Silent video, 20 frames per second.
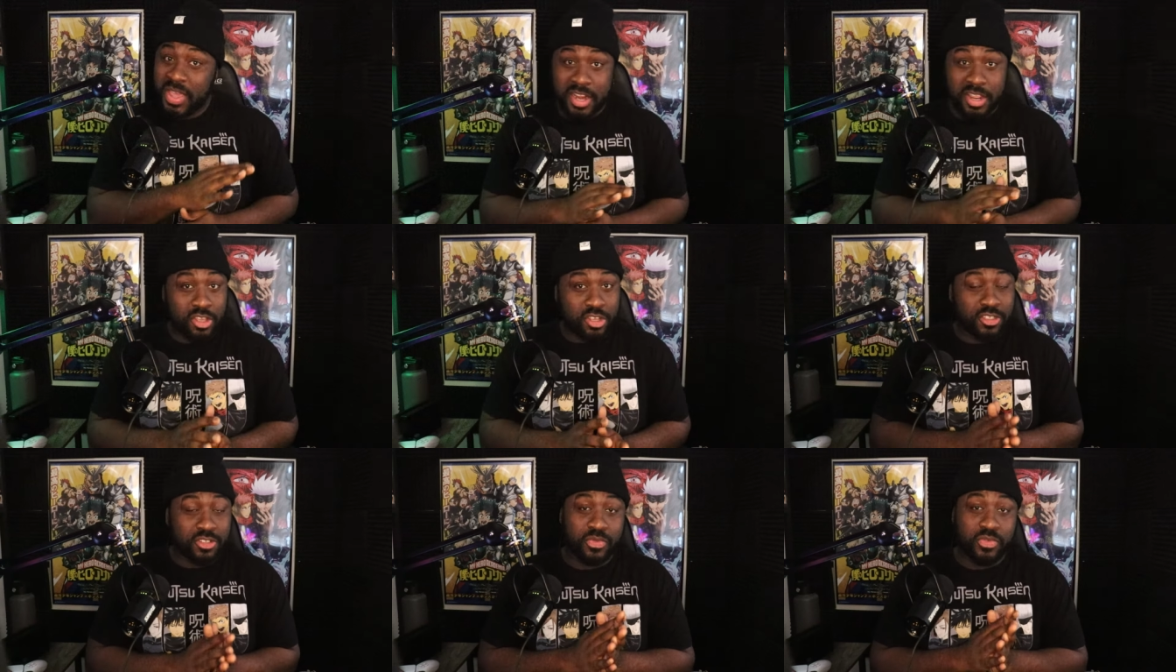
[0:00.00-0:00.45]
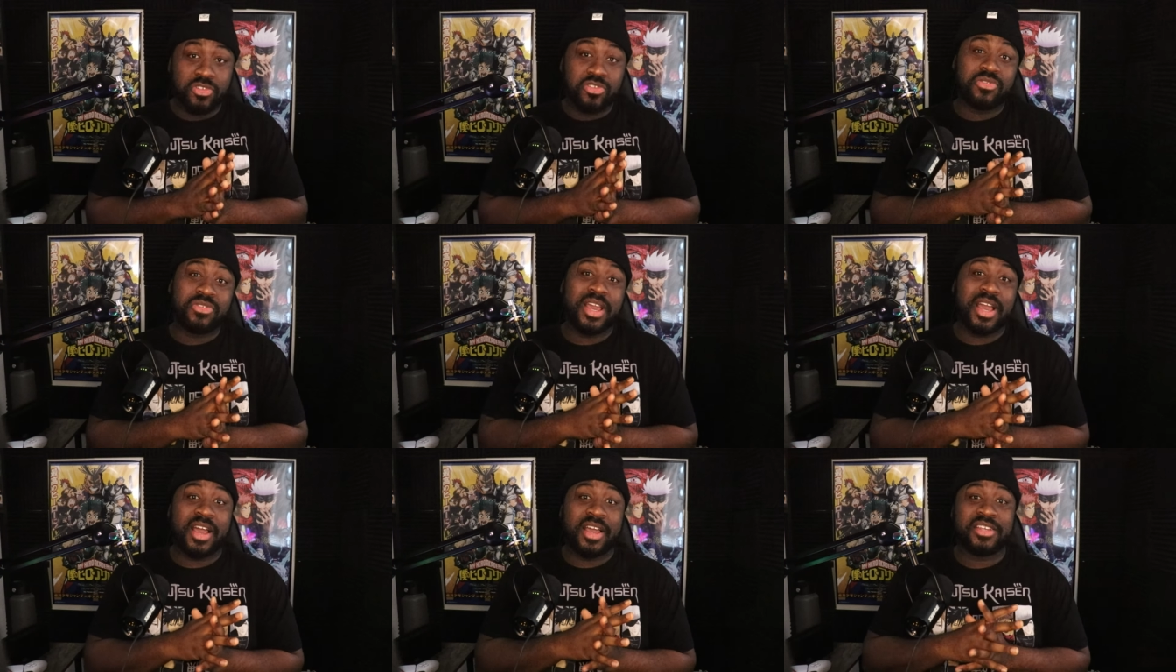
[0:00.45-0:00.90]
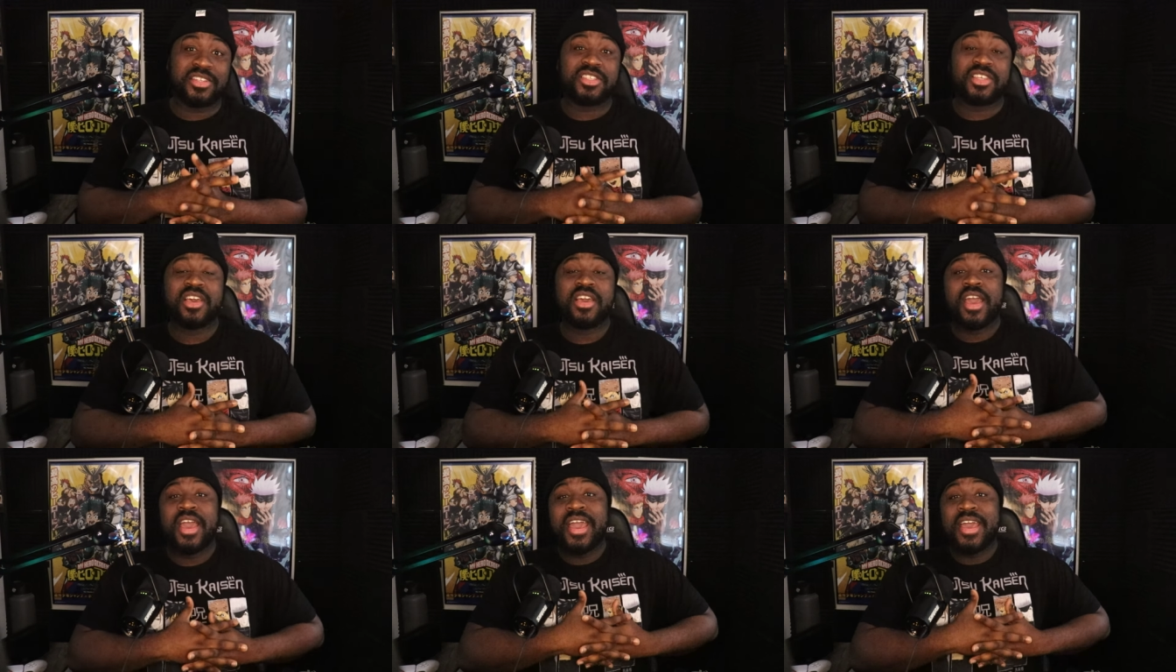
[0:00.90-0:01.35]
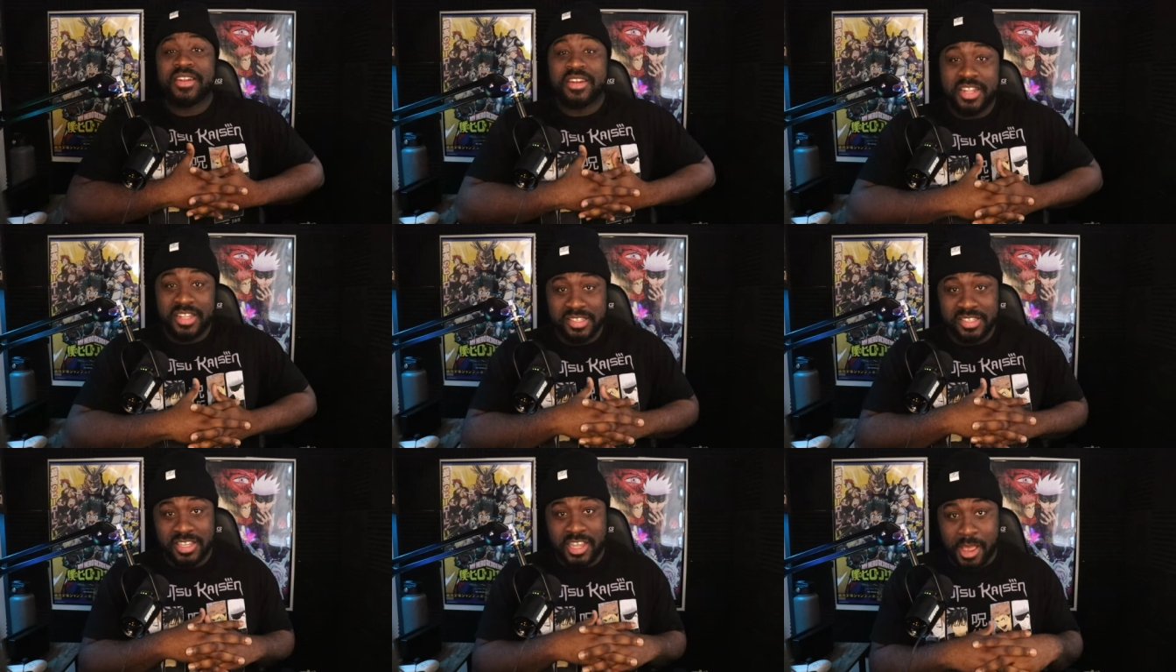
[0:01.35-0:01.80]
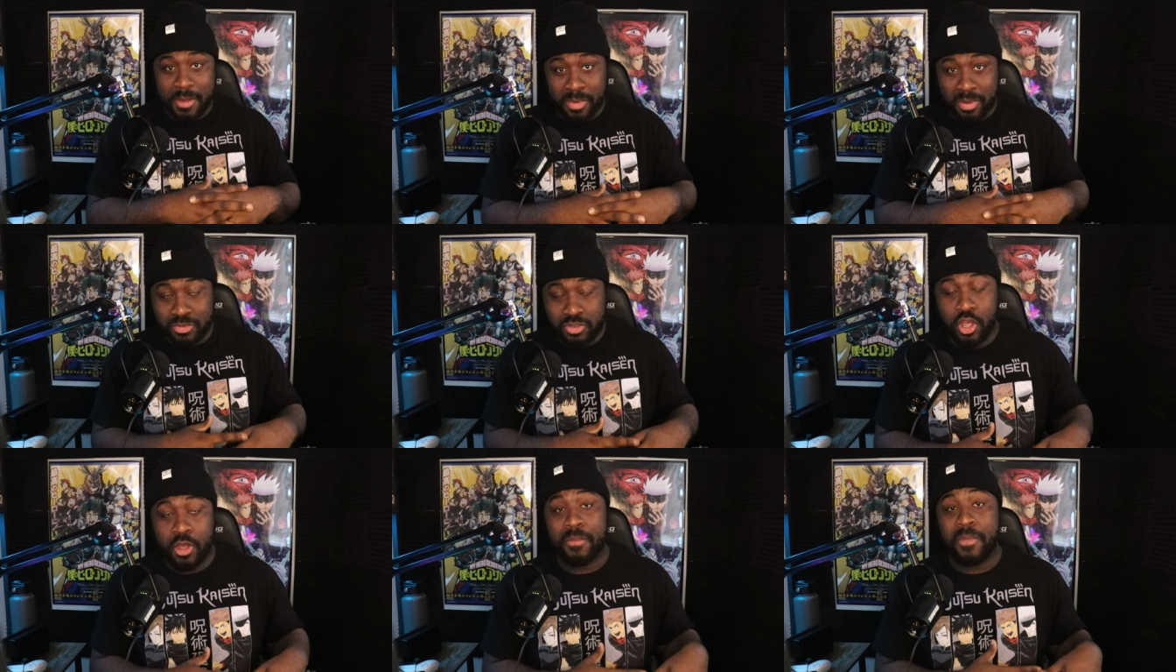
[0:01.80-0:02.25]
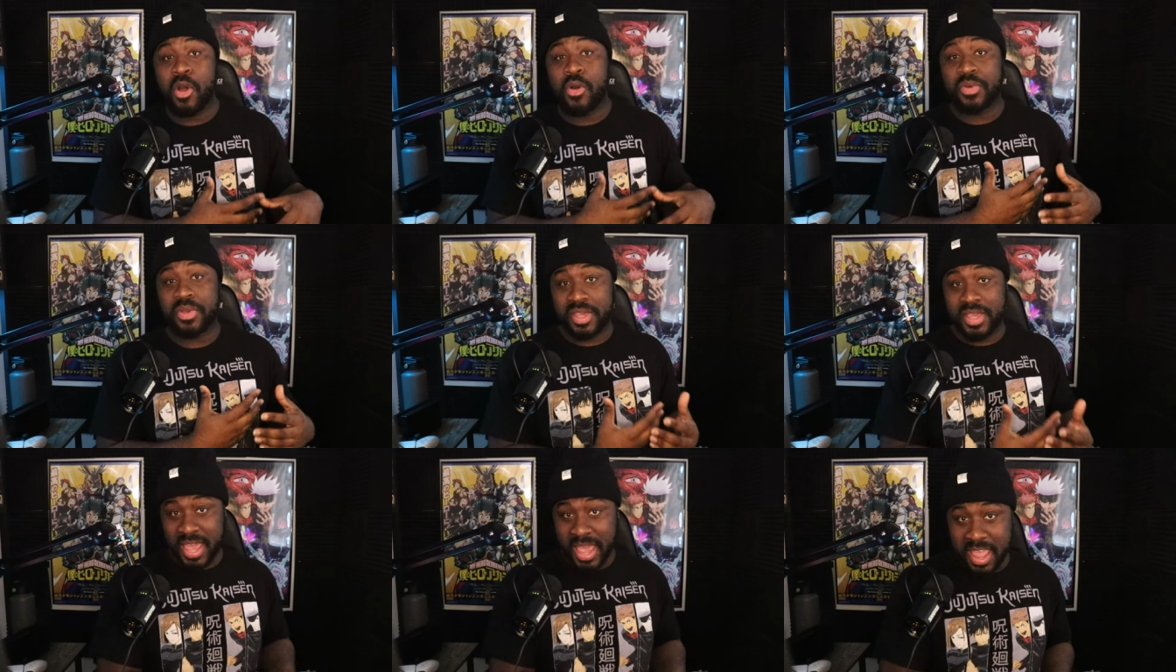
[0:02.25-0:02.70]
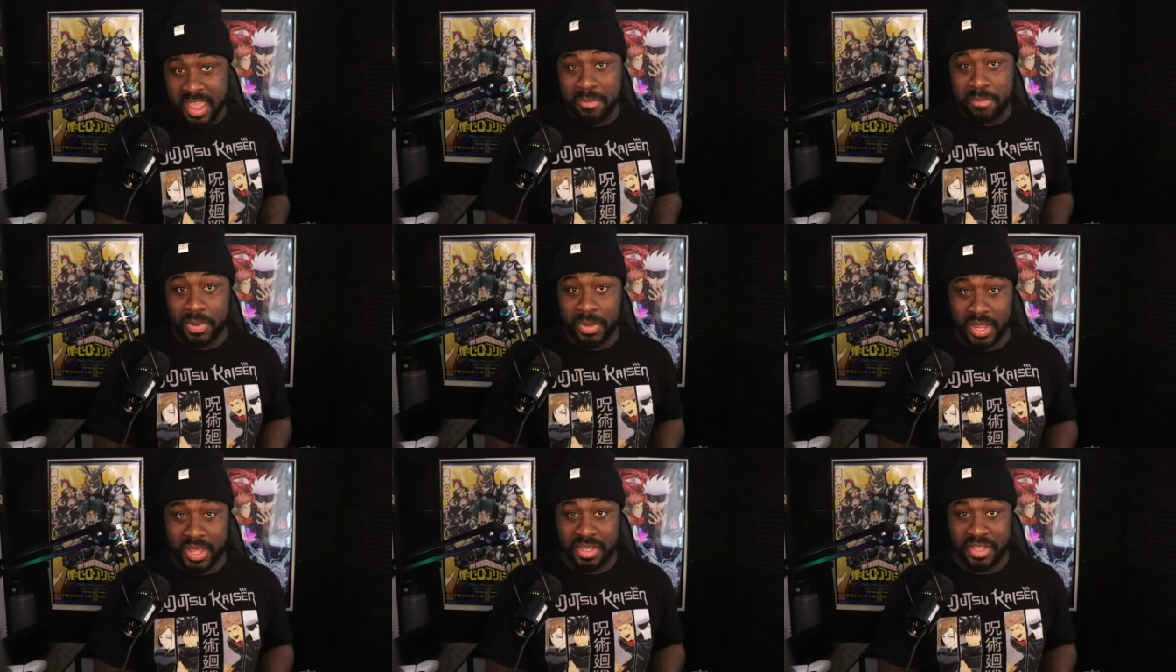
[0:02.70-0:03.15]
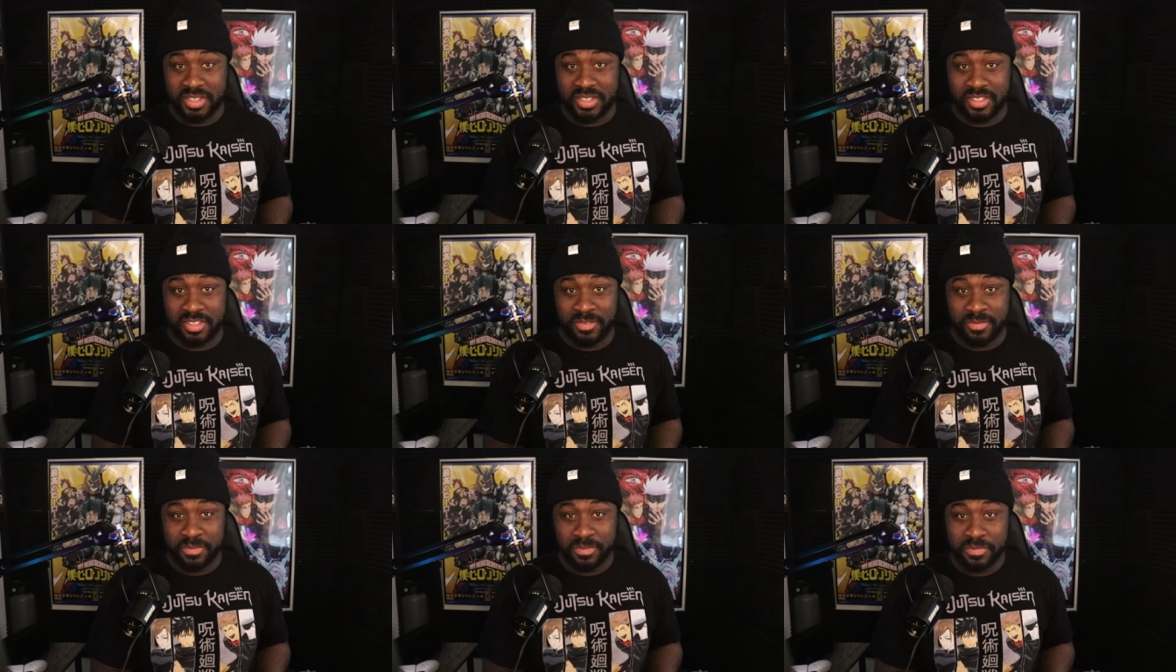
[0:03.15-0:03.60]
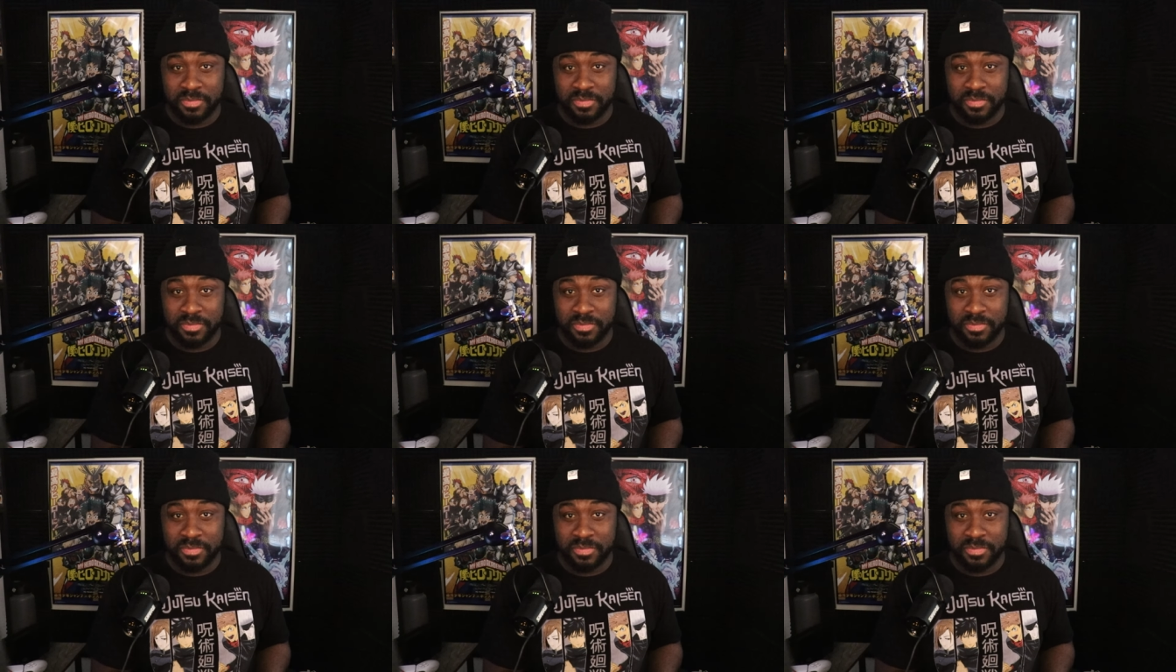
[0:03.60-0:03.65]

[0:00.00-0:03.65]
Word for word: videos for you guys. And this time I'm talking about gameplays.